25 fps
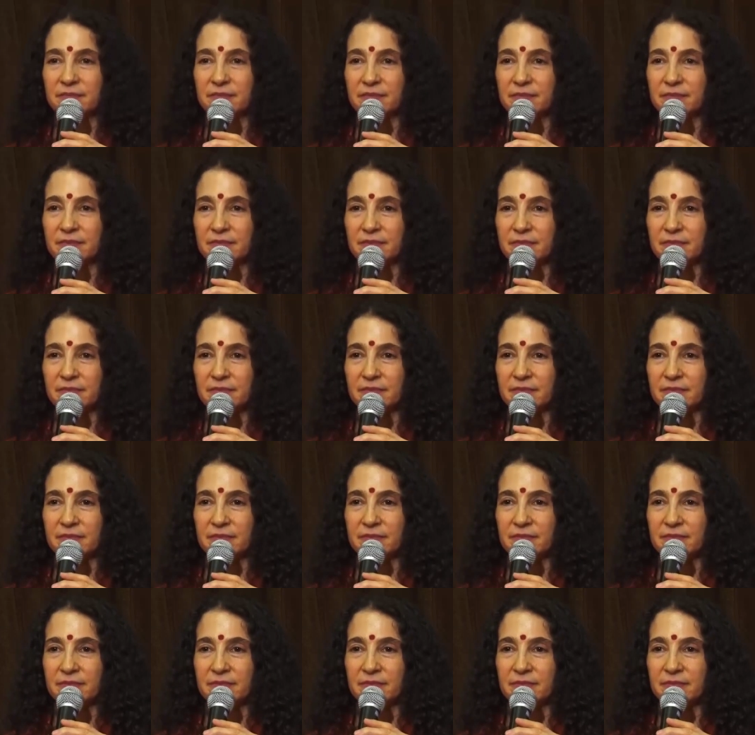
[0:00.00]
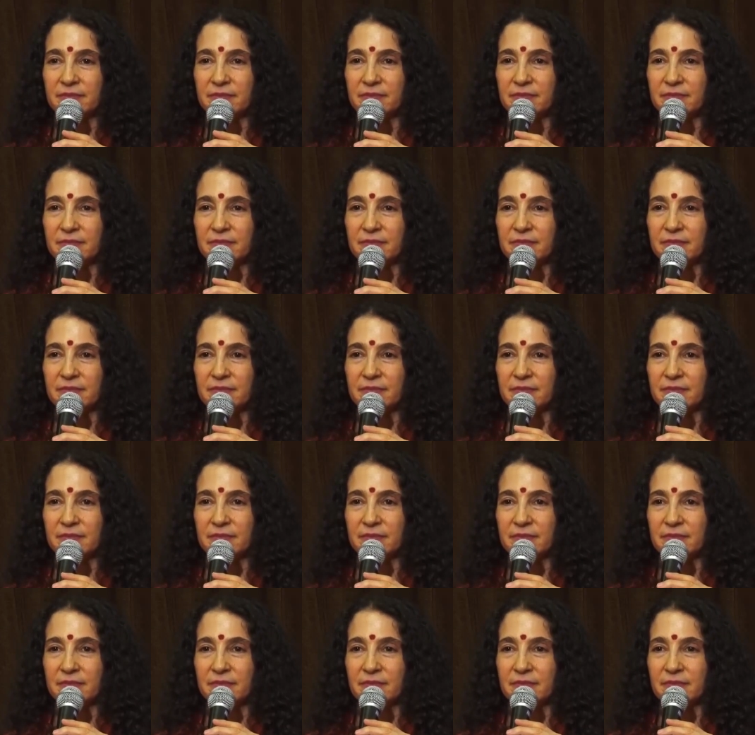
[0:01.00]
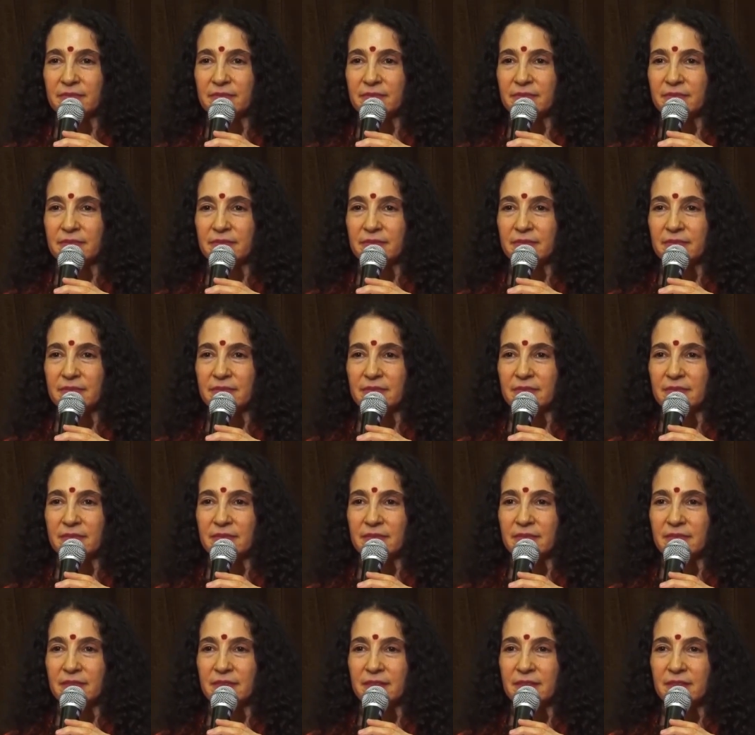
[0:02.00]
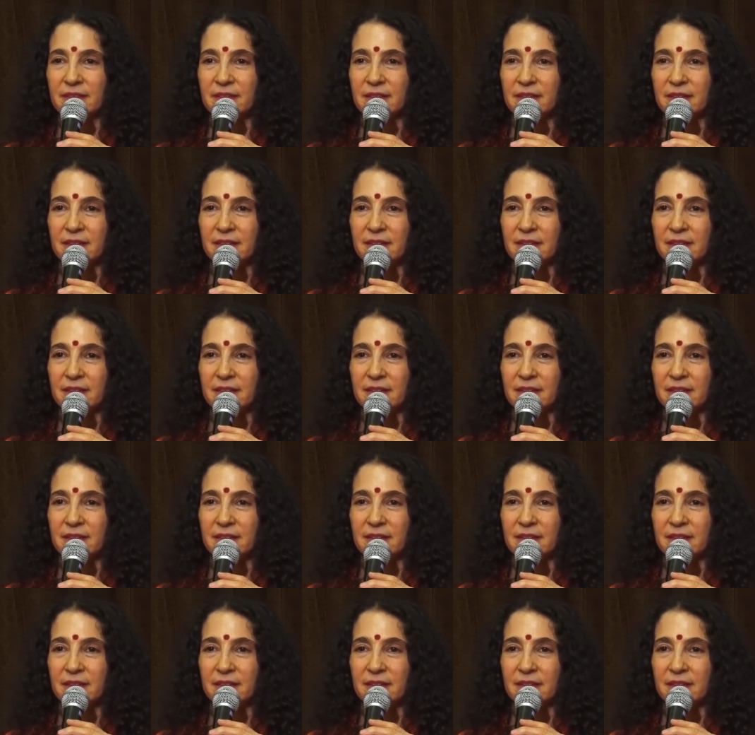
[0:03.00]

(no one is talking)